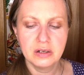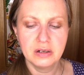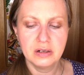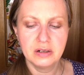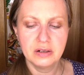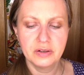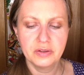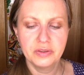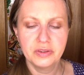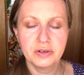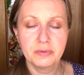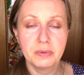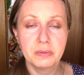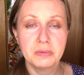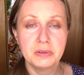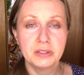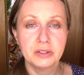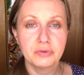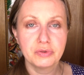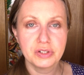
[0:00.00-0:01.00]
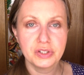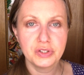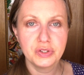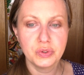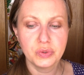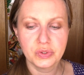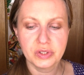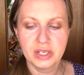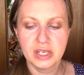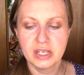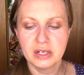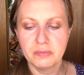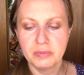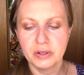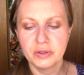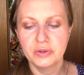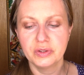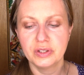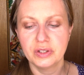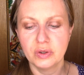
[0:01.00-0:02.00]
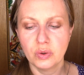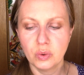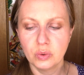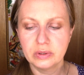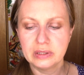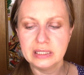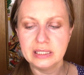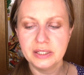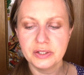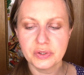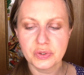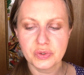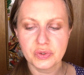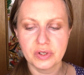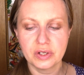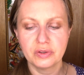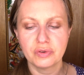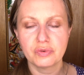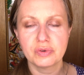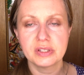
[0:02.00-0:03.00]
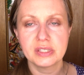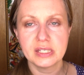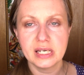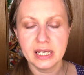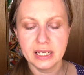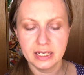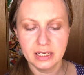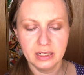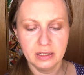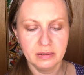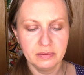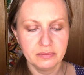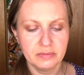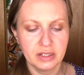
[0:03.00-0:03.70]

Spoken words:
there may be increased news again about the old leaders either resigning,